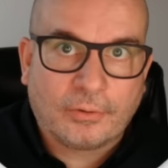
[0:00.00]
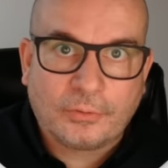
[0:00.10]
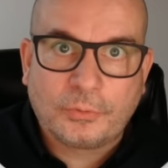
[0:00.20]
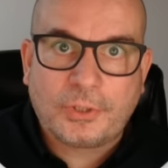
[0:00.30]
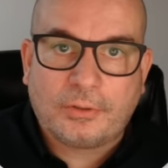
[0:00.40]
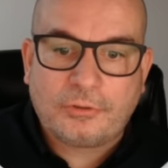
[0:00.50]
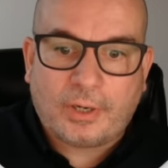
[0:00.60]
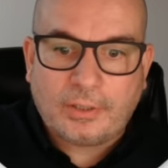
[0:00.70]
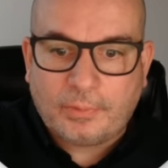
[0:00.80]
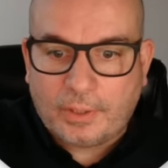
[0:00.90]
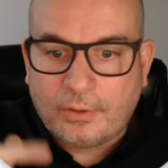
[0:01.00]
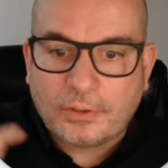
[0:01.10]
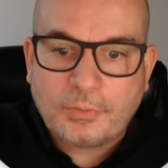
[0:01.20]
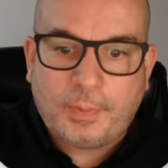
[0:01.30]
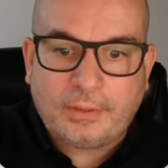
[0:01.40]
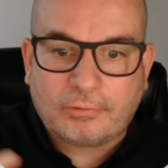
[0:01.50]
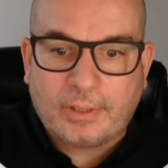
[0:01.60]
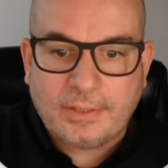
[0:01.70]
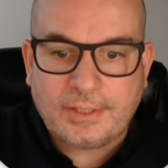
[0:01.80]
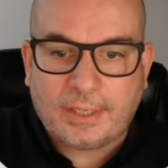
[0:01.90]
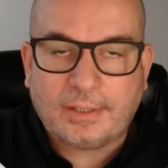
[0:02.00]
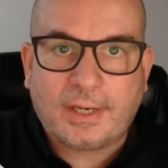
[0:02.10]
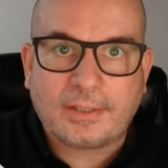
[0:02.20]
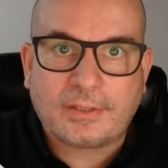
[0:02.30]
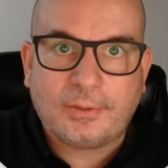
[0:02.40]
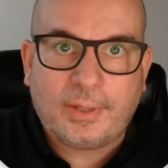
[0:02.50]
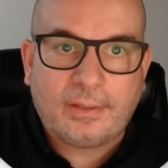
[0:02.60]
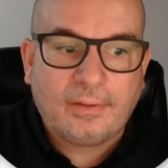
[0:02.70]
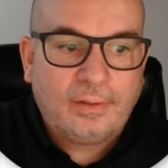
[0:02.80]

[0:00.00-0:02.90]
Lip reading: on AutoTrader with a nice big green tick next to it